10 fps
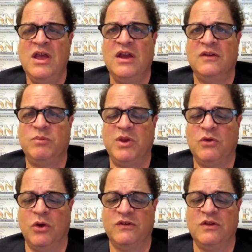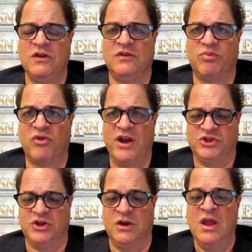it's because of the
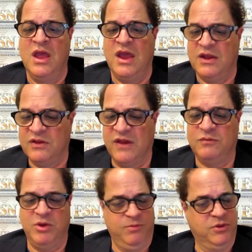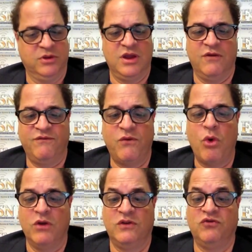Depression, and less people can
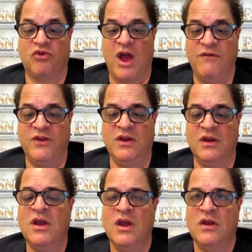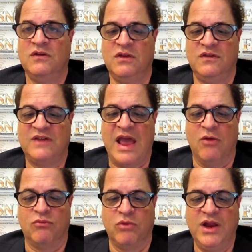afford to drive in to this
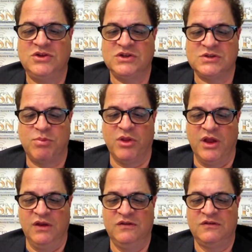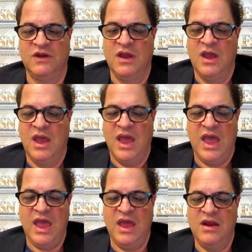outrageous place.
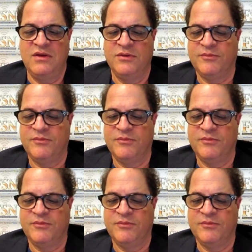And